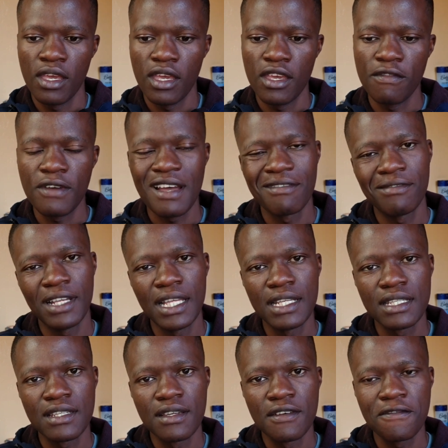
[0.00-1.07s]
If I've
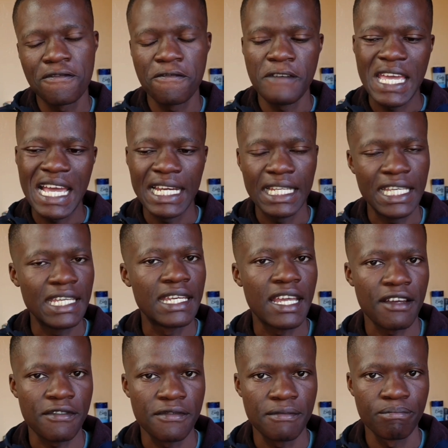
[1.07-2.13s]
learned fairly
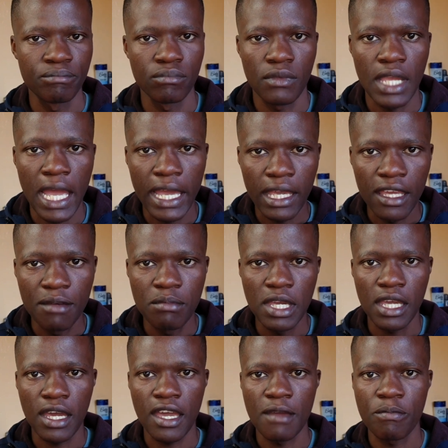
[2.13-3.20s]
enough, I can
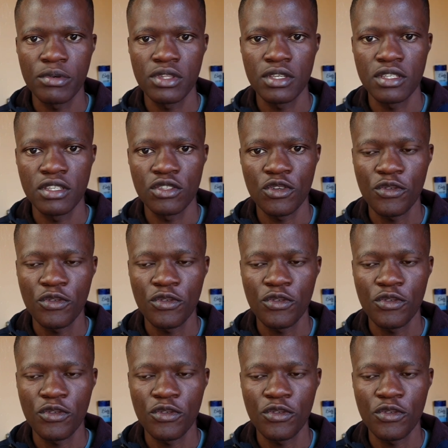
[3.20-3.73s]
make a hypothesis.